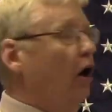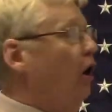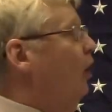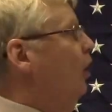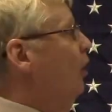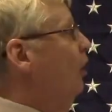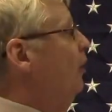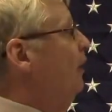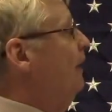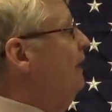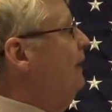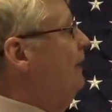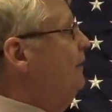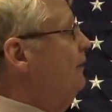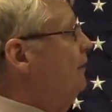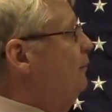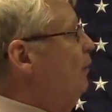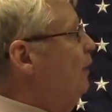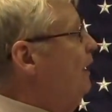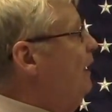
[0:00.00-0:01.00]

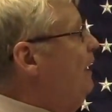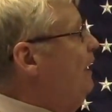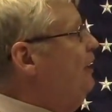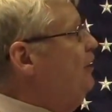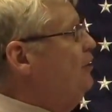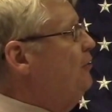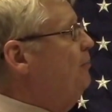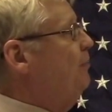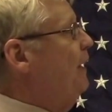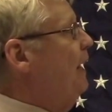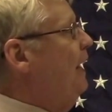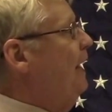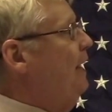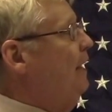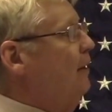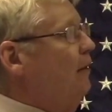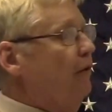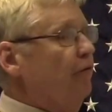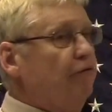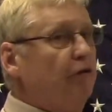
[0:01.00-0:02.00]
what he should
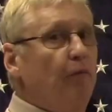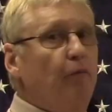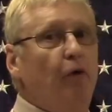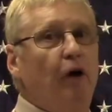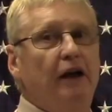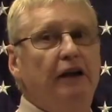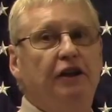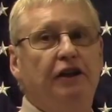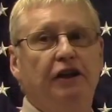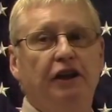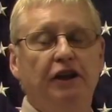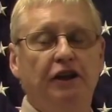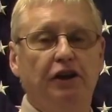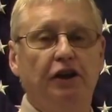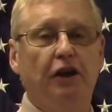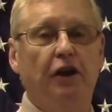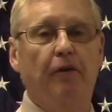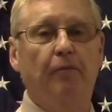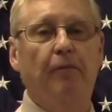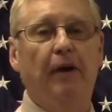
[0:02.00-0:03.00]
pay from what she
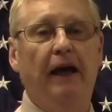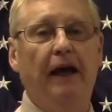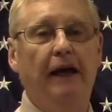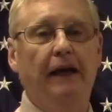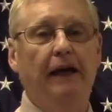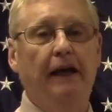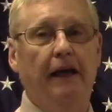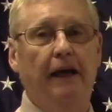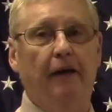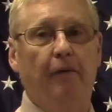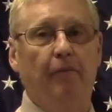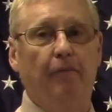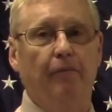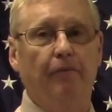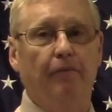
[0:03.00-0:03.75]
should have paid him.